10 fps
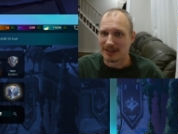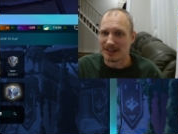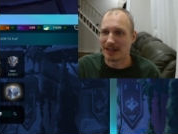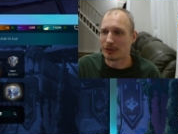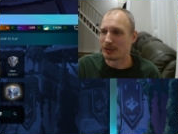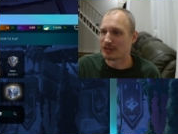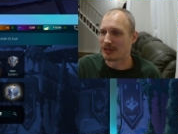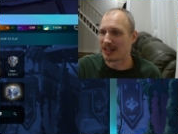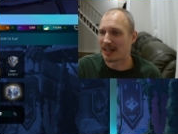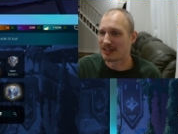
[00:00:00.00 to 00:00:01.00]
yeah, those are
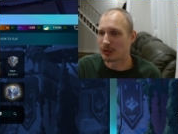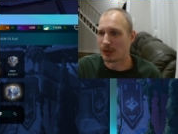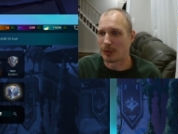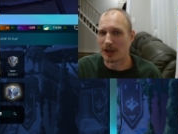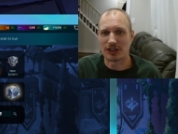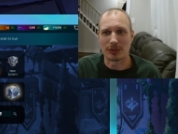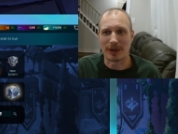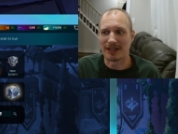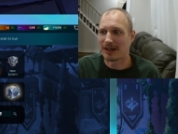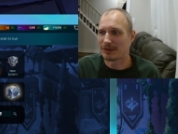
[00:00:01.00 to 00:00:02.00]
the guys who are watching
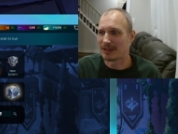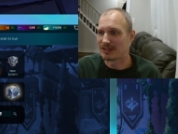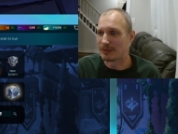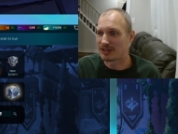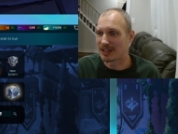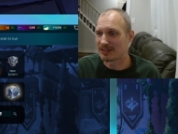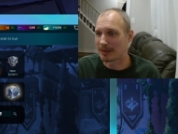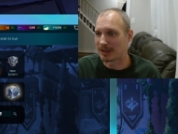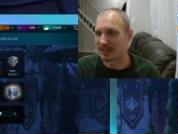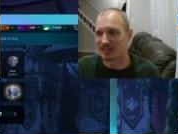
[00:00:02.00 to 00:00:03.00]
right now, at least who said
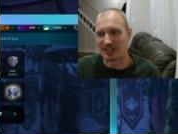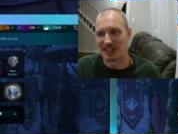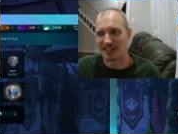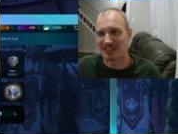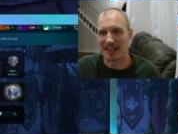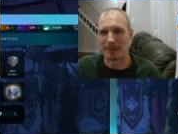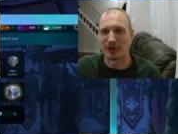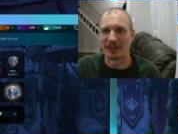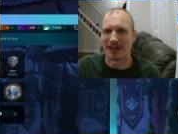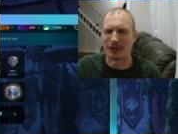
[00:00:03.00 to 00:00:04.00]
something. CS
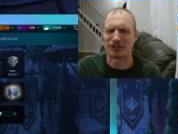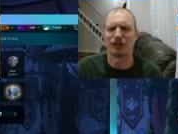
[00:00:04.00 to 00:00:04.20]
Cable in the house.